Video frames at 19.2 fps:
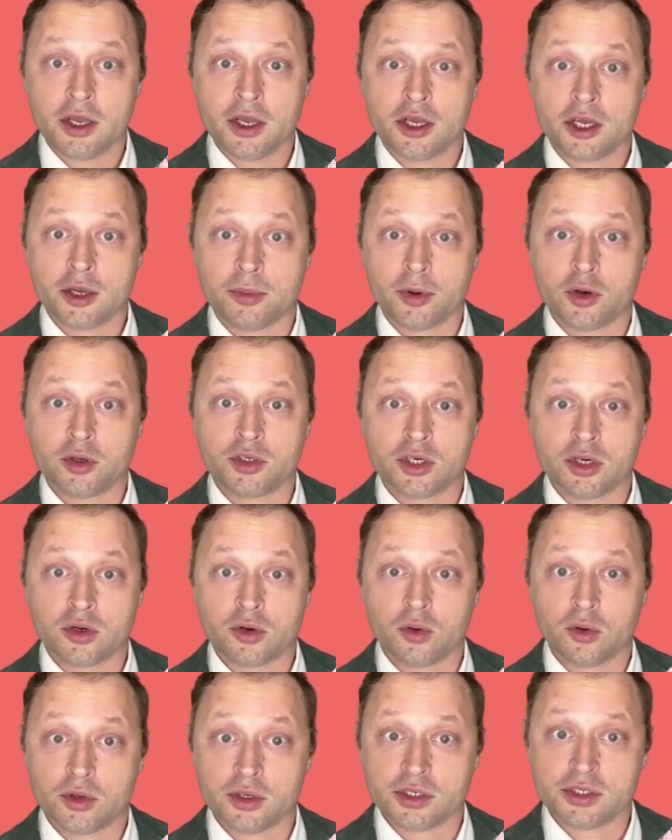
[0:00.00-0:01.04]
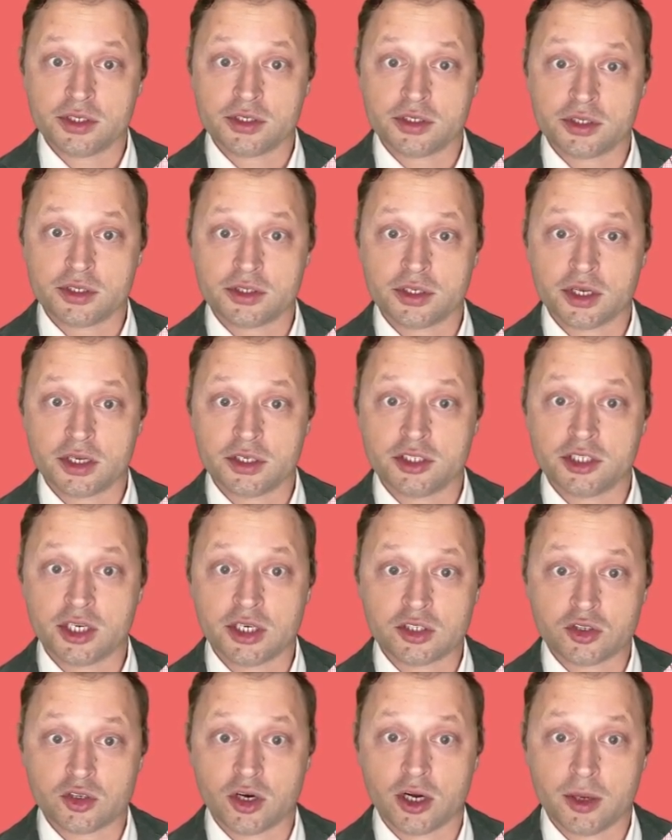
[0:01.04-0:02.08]
Commotio Cordis is a sudden
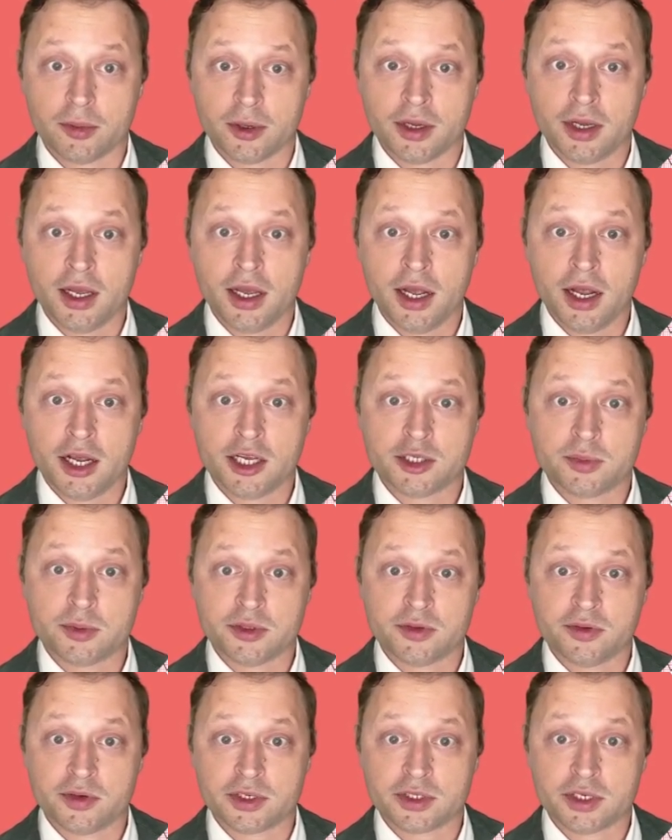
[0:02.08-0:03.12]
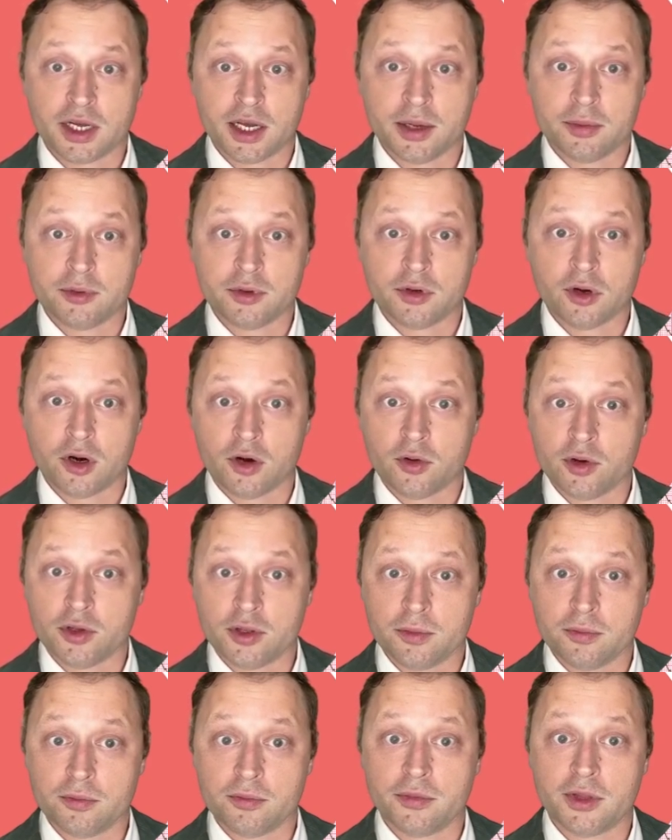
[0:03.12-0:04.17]
chest trauma at a specific time during heart
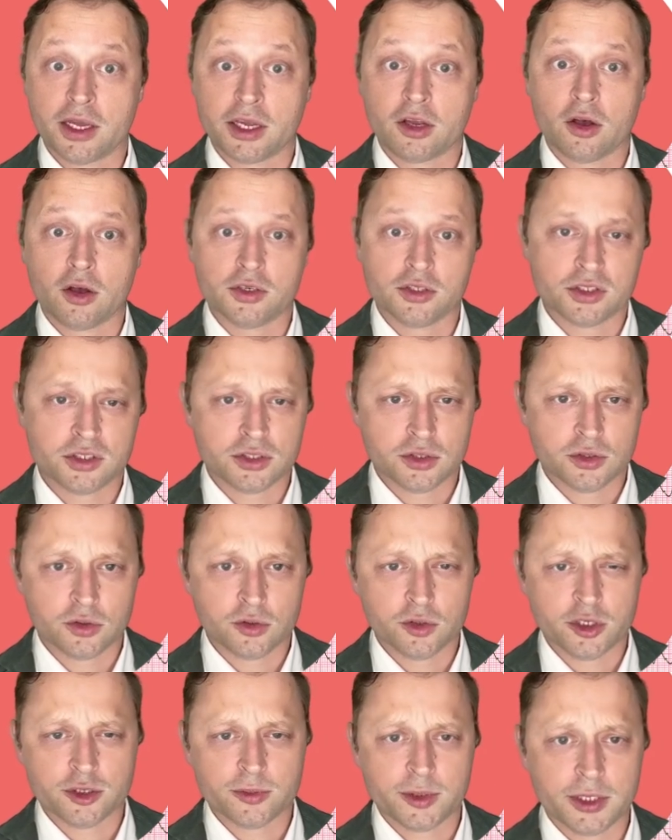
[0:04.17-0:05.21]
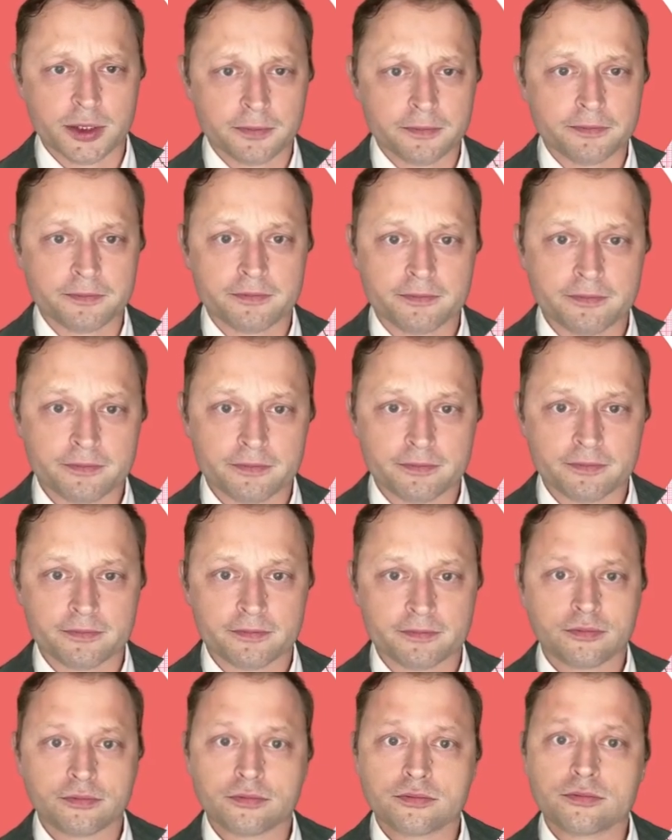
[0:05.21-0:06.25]
rhythm that causes an arrhythmia.
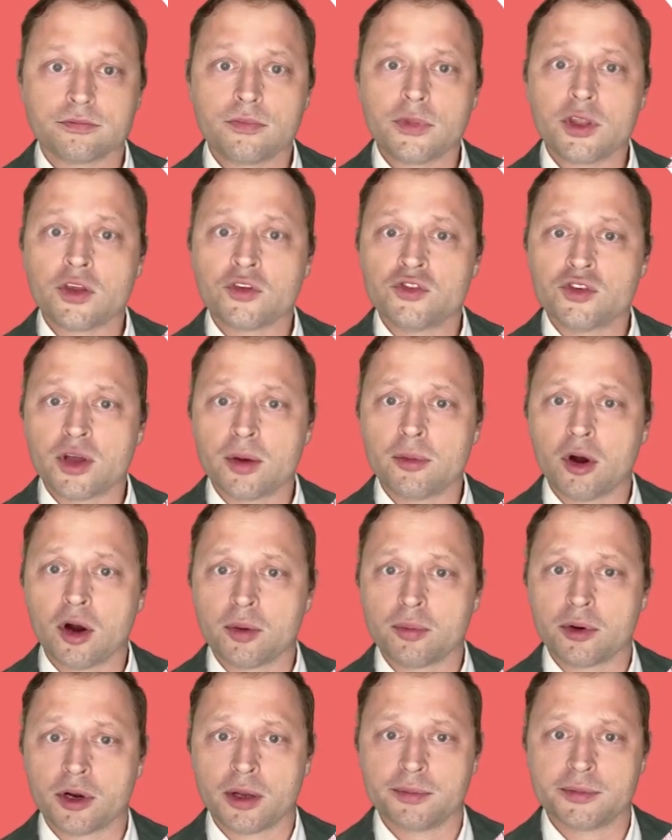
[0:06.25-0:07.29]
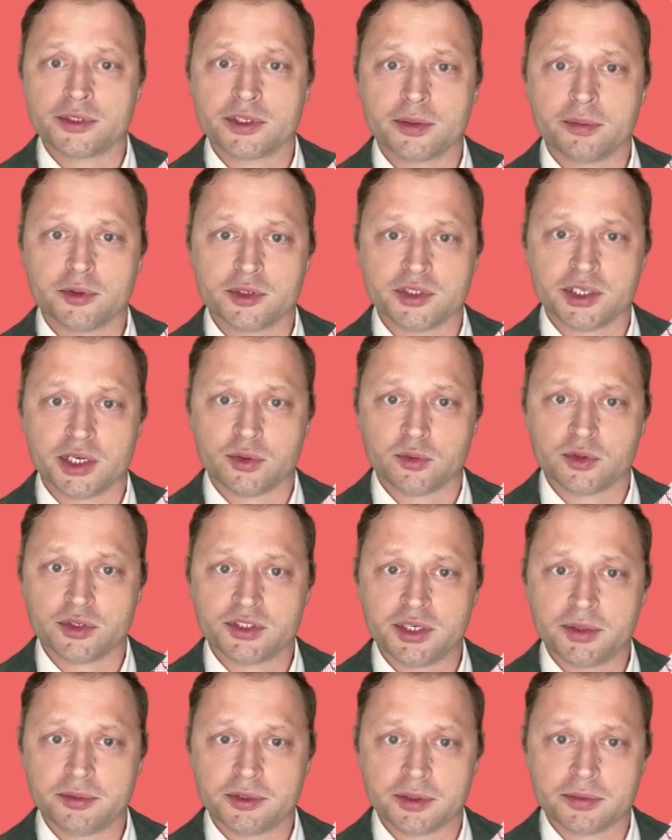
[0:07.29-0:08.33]
Some heart problems can present with
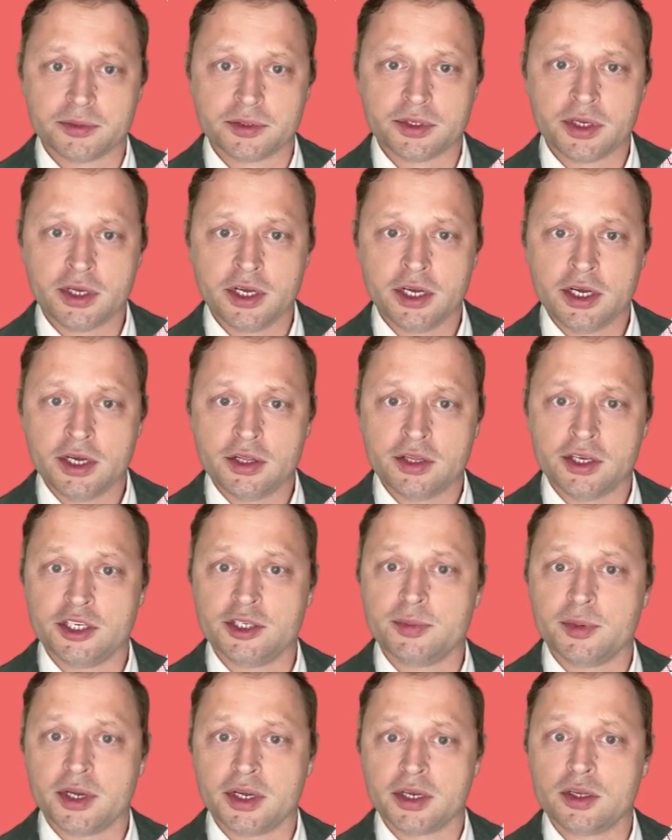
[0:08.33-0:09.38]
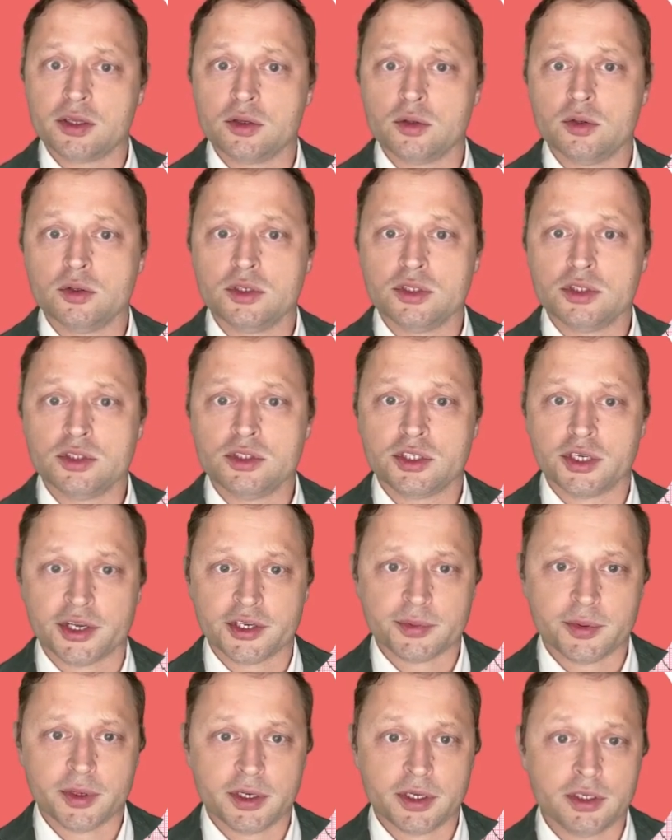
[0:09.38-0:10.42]
symptoms. These may include
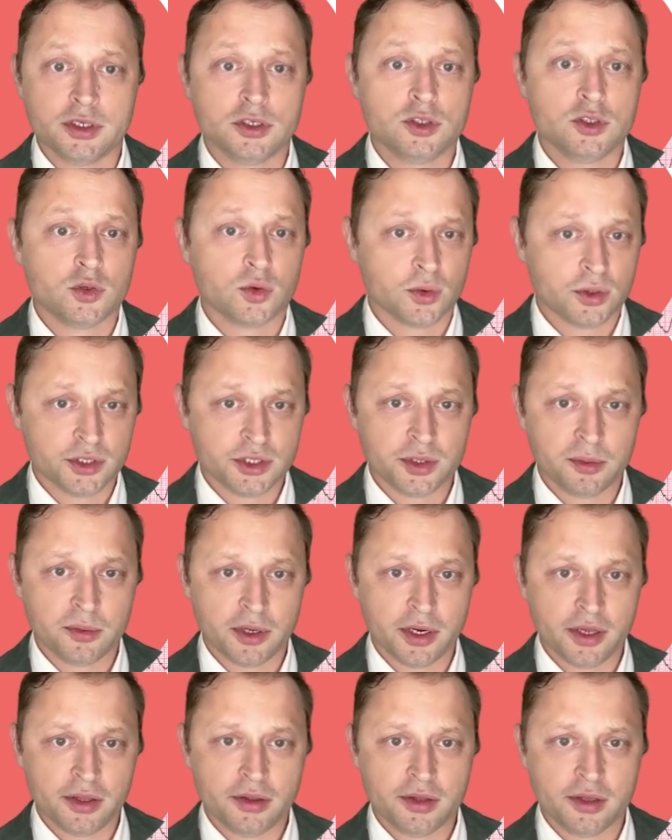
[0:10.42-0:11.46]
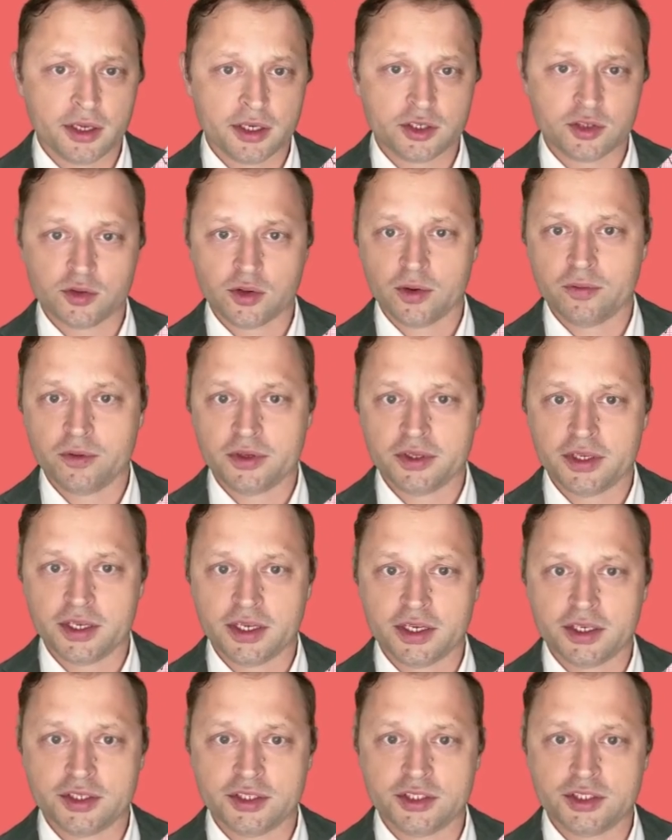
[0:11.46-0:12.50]
chest pain, shortness of breath, extreme
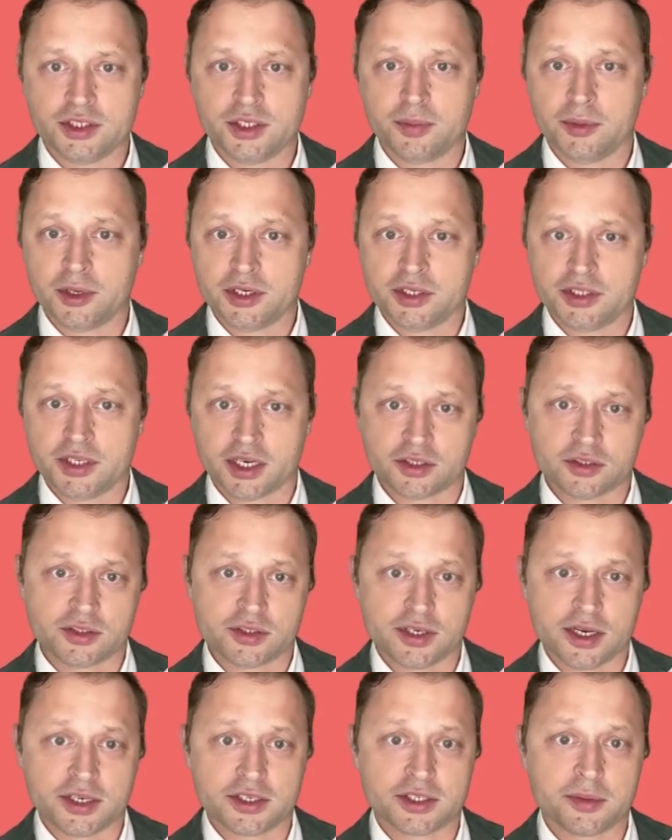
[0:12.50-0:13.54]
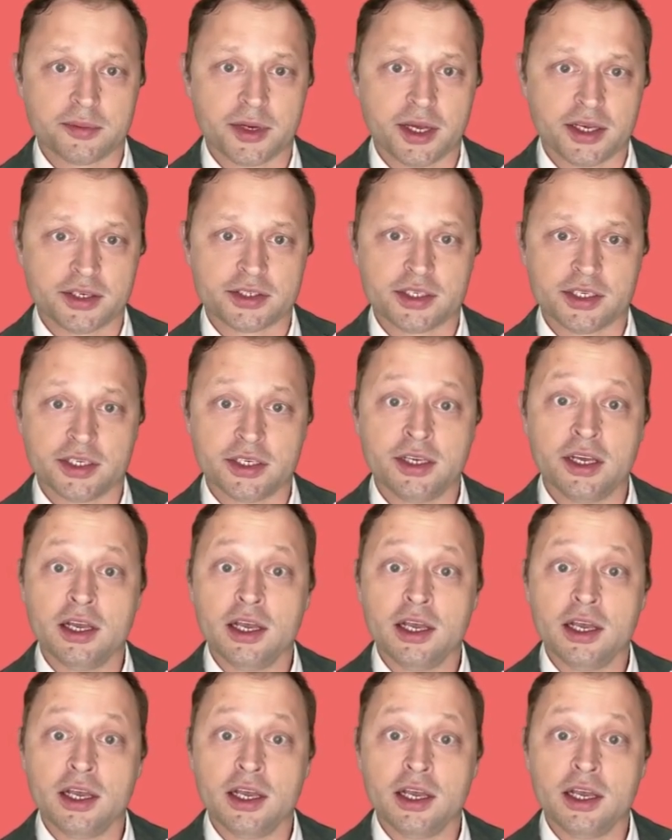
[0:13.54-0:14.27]
fatigue, diminished exercise capacity,